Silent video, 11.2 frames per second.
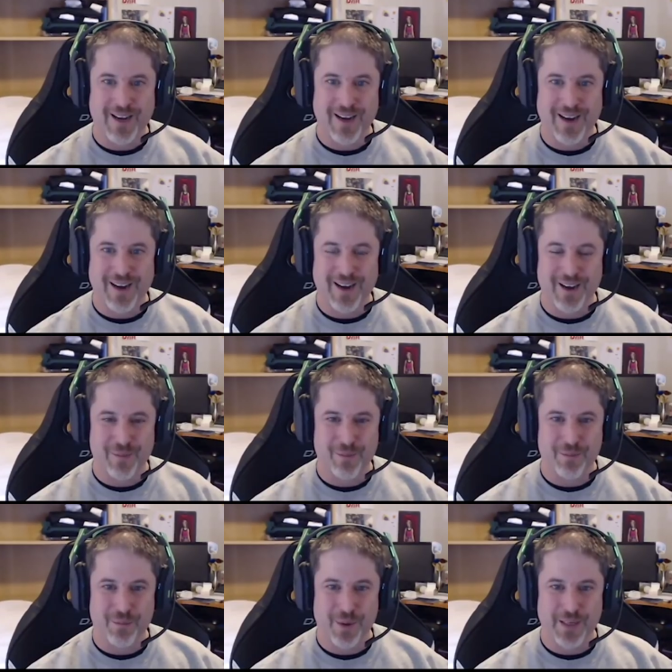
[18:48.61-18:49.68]

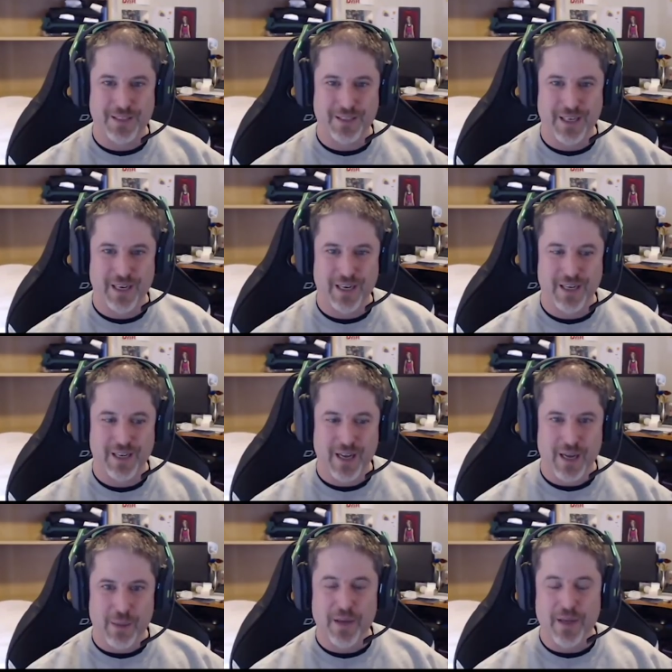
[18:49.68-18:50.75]
Um, but uh,
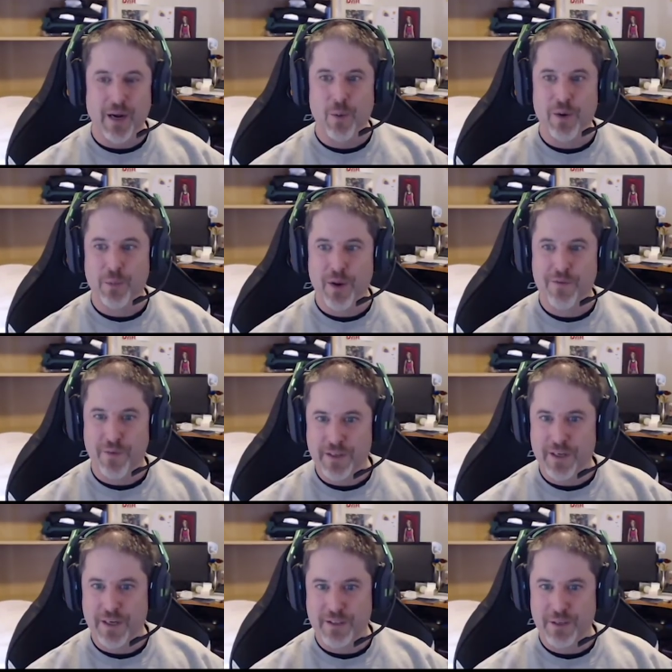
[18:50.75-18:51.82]
but you know we Wait, we according
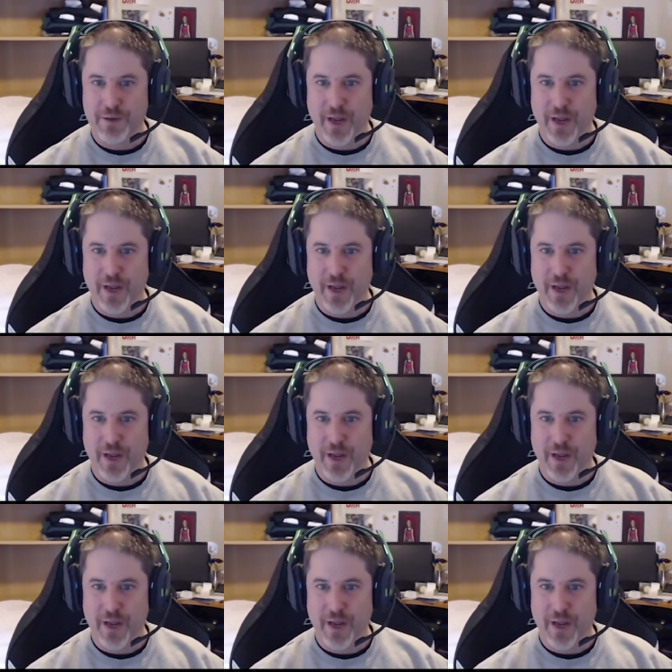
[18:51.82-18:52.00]
funded to